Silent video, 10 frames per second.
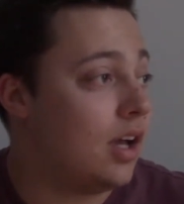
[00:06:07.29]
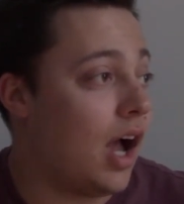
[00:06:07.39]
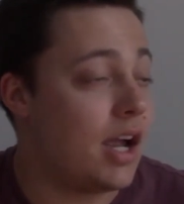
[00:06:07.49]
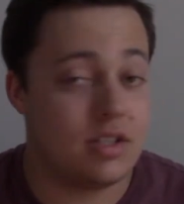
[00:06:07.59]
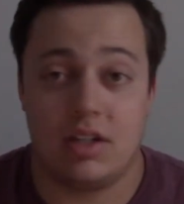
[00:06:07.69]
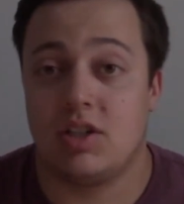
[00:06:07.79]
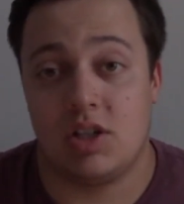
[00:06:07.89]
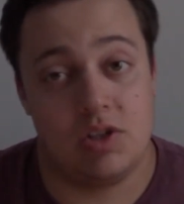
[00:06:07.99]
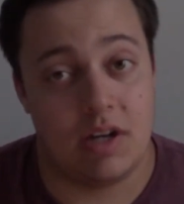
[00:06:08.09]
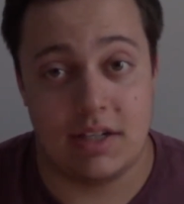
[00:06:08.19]
I
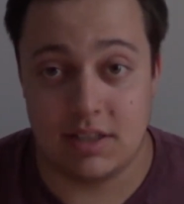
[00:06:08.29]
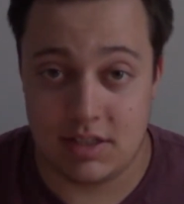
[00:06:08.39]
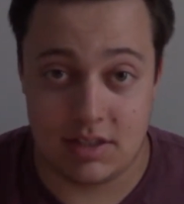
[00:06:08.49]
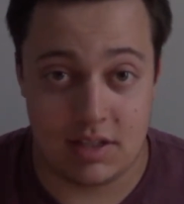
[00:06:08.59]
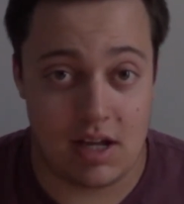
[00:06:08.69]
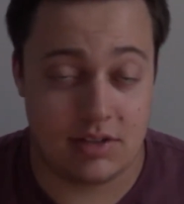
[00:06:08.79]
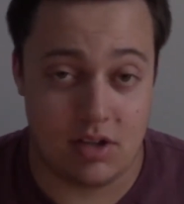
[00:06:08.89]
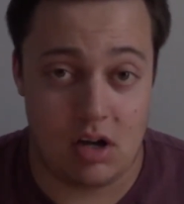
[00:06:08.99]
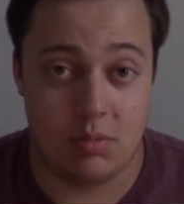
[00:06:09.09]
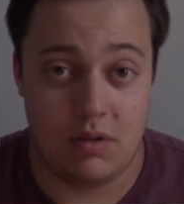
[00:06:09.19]
suggest you guys listen to that
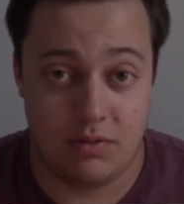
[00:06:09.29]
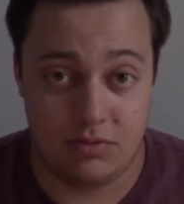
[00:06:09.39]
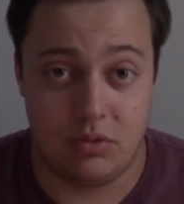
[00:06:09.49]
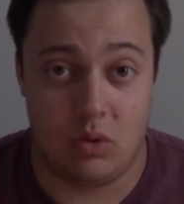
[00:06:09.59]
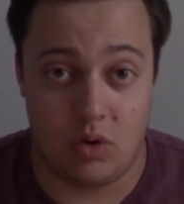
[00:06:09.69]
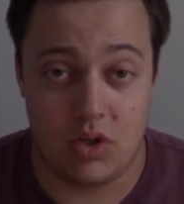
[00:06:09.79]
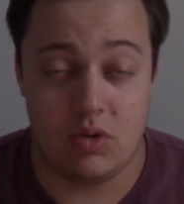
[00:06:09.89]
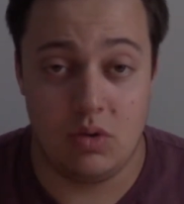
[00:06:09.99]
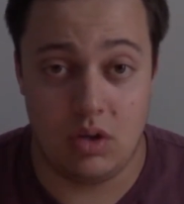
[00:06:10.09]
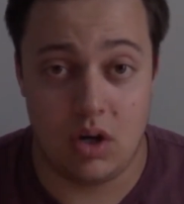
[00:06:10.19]
song before
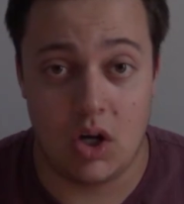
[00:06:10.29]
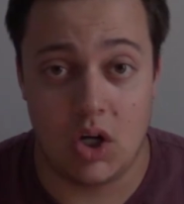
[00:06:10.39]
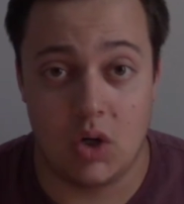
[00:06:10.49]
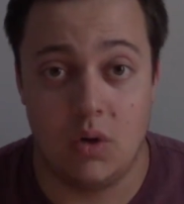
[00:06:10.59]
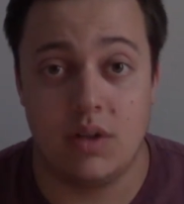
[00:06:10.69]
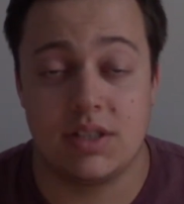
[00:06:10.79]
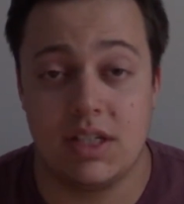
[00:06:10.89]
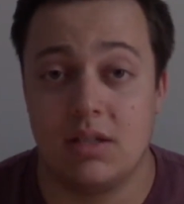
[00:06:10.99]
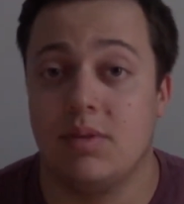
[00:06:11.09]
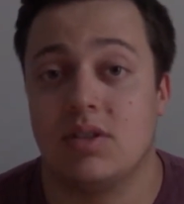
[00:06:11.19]
you go
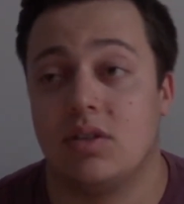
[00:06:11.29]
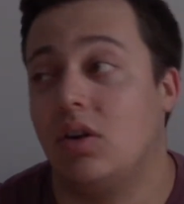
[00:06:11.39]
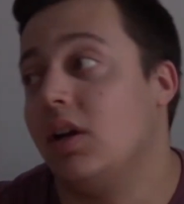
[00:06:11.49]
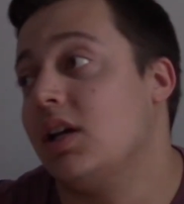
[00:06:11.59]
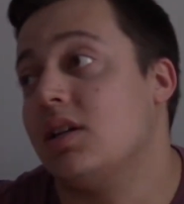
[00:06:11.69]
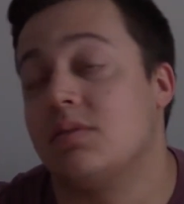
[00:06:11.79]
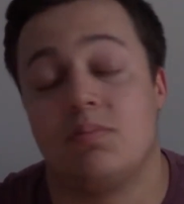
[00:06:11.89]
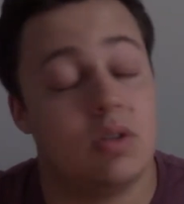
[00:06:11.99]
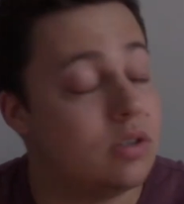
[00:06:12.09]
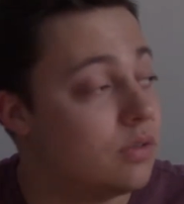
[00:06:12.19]
see the musical. It is
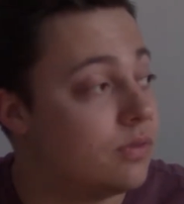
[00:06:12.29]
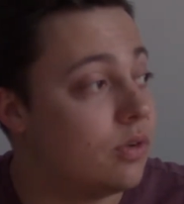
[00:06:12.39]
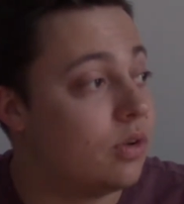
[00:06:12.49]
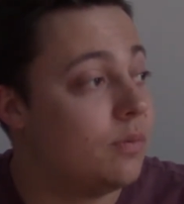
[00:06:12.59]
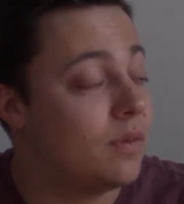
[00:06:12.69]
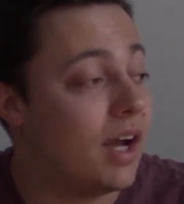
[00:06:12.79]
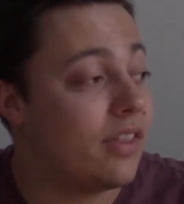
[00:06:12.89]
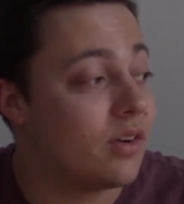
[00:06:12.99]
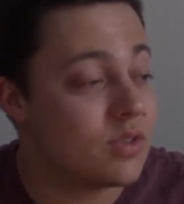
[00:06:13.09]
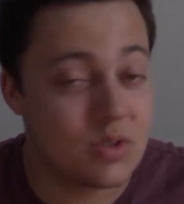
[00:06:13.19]
beautiful. I
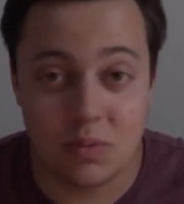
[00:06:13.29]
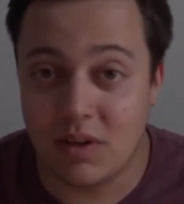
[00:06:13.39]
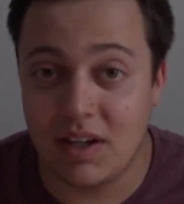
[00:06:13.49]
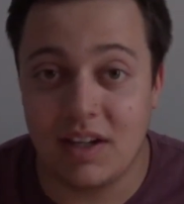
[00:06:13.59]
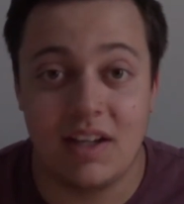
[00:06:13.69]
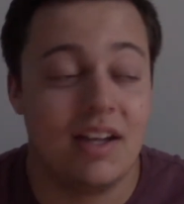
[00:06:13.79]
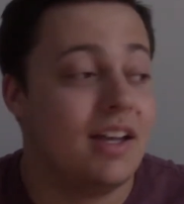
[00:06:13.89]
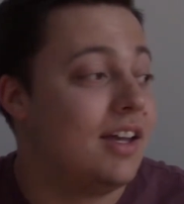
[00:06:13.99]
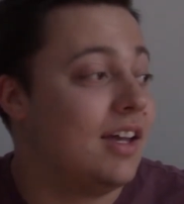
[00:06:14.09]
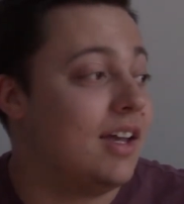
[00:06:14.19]
thought it was sweet.
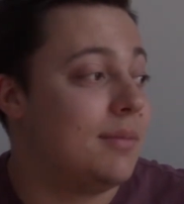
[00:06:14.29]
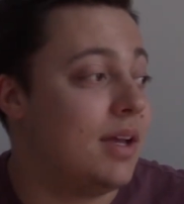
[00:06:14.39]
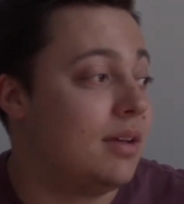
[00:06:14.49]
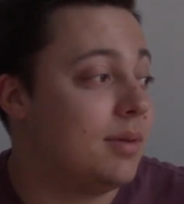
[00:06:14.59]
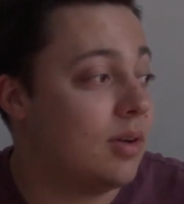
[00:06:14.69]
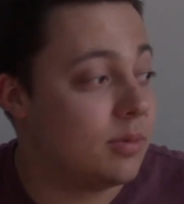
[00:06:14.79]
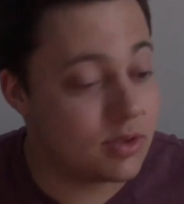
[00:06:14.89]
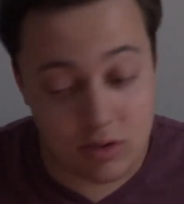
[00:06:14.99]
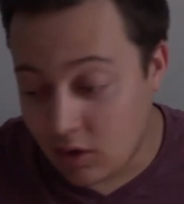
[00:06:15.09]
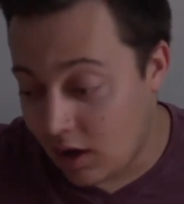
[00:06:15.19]
It made me
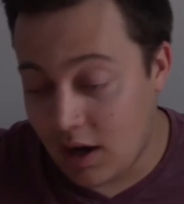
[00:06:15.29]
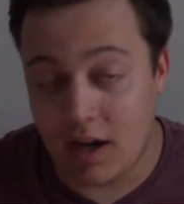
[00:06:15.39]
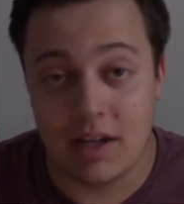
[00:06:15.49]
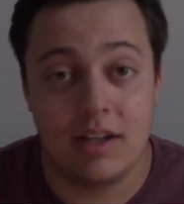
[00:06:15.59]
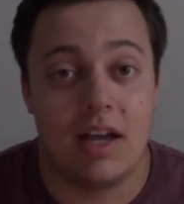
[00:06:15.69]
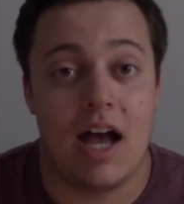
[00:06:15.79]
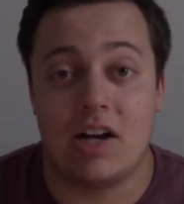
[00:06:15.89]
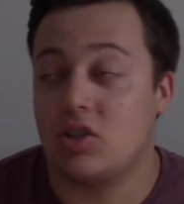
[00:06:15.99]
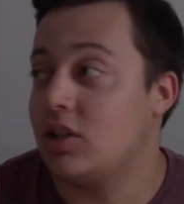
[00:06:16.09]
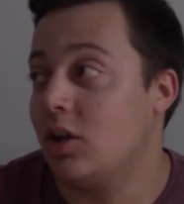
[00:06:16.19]
almost cry.
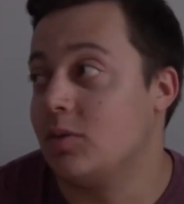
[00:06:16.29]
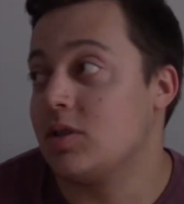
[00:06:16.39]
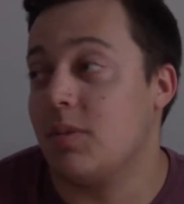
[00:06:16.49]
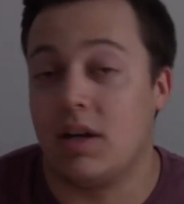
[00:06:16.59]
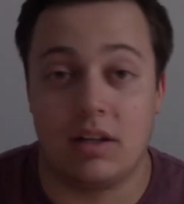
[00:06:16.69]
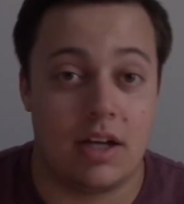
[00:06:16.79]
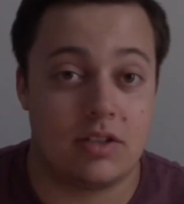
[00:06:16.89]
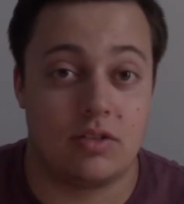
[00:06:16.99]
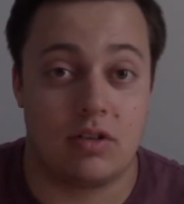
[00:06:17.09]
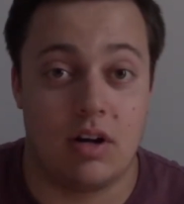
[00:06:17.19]
Actually, almost made
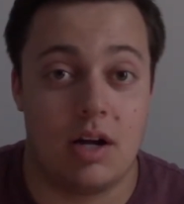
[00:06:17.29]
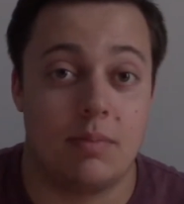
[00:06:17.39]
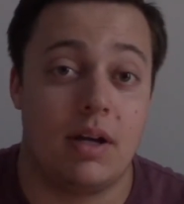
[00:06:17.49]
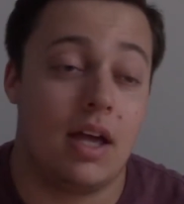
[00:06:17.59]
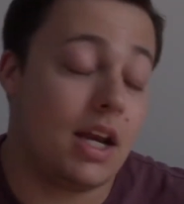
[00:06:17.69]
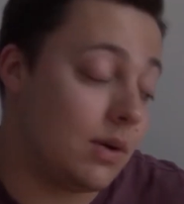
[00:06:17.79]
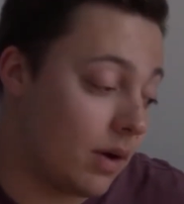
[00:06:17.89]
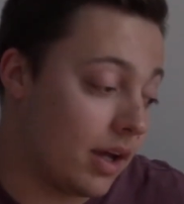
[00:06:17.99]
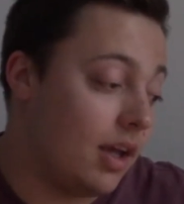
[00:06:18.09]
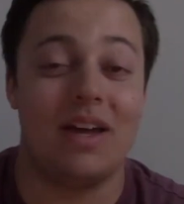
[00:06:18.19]
Alexa cry. But
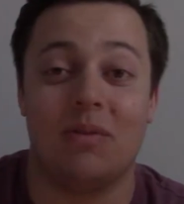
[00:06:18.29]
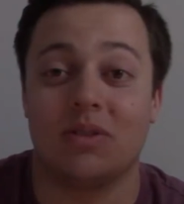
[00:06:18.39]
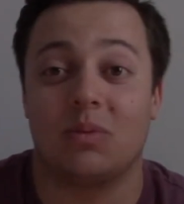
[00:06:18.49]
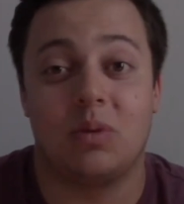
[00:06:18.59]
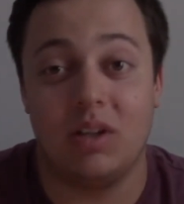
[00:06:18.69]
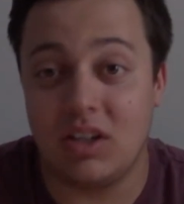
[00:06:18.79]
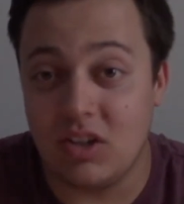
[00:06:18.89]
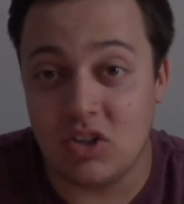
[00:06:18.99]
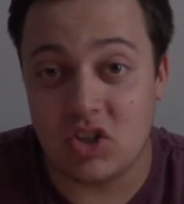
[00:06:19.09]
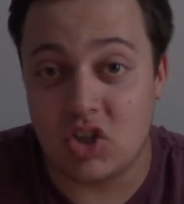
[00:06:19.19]
anyway, it was a really
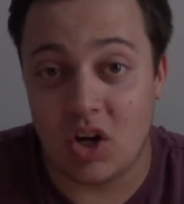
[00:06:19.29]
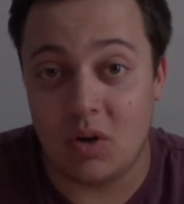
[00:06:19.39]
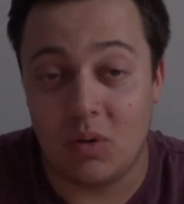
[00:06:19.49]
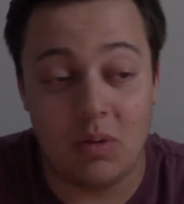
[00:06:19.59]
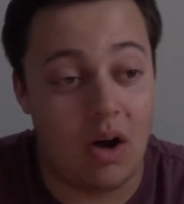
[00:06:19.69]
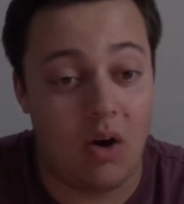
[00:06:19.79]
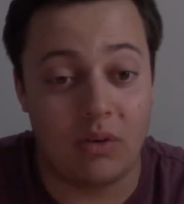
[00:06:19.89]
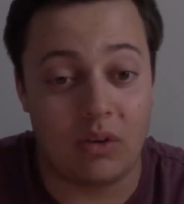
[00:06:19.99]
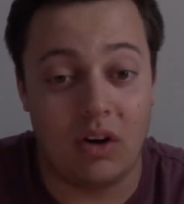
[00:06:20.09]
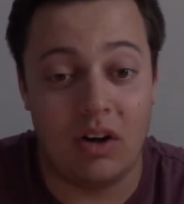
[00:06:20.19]
good show.
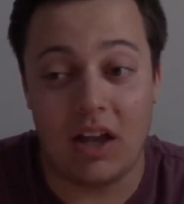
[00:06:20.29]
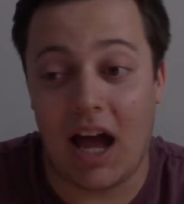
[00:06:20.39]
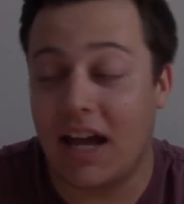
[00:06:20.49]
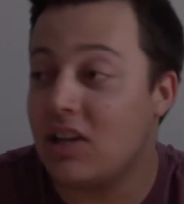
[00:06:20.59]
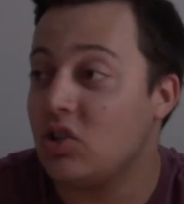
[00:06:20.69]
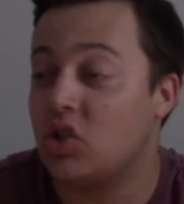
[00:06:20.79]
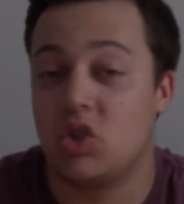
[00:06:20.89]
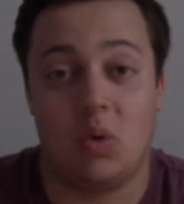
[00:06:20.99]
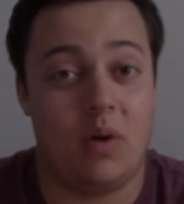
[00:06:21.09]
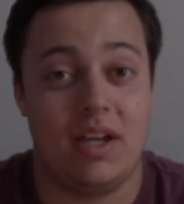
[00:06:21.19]
Overall, I
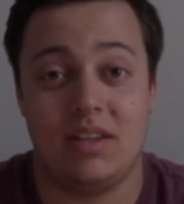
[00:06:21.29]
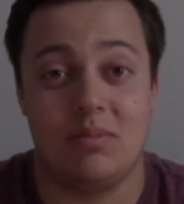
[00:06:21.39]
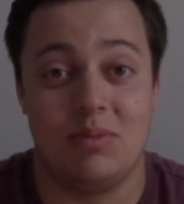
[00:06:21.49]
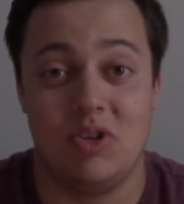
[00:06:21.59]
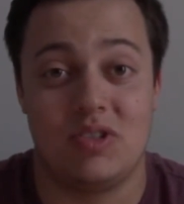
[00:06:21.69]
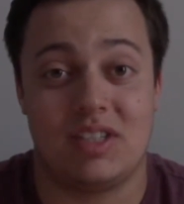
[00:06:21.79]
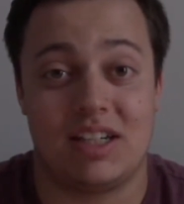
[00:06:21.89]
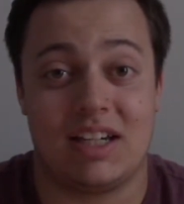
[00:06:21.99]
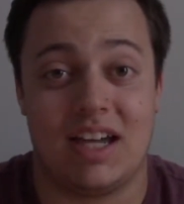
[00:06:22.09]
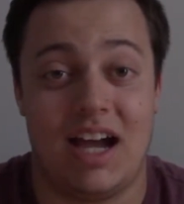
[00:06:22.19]
enjoyed the
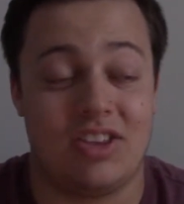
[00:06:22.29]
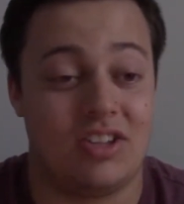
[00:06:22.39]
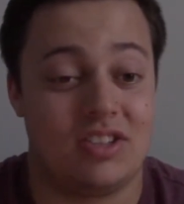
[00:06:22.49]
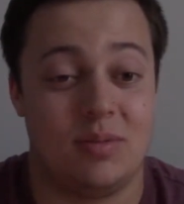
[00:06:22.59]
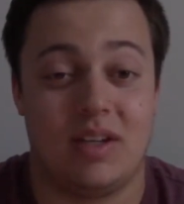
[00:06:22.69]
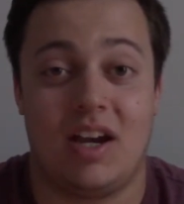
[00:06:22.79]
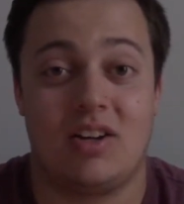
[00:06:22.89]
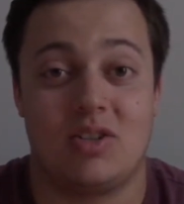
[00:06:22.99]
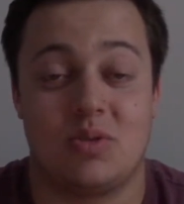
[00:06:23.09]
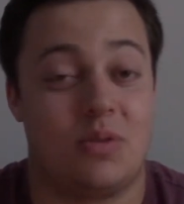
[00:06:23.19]
music. I thought some of the
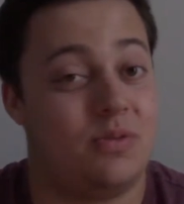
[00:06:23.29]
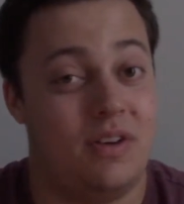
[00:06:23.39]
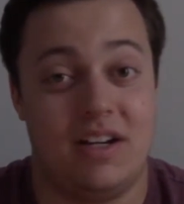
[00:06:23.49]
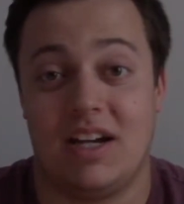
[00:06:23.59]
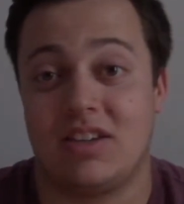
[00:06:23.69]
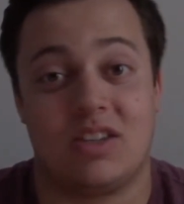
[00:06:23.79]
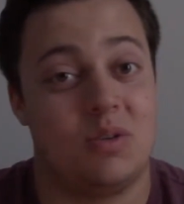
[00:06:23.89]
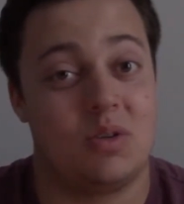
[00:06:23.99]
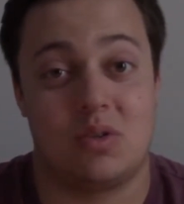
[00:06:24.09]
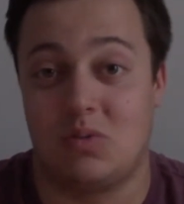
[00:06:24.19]
characters were funny. I thought they
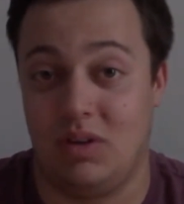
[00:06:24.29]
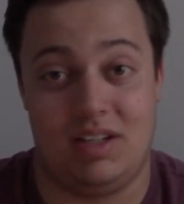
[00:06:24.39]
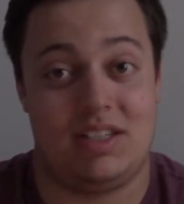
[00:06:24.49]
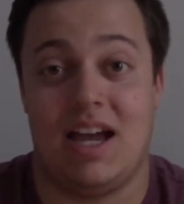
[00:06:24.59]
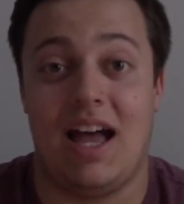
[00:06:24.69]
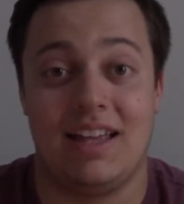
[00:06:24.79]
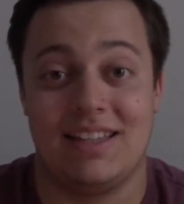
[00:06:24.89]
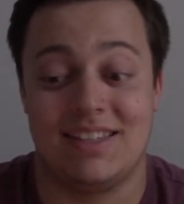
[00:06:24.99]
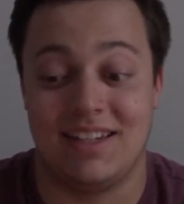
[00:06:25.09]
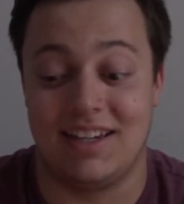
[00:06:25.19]
were really
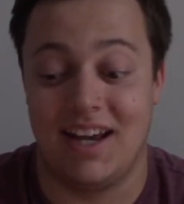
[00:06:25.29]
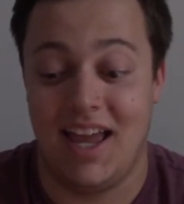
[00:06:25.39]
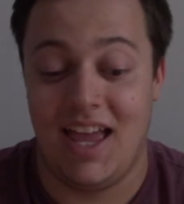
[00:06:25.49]
talented.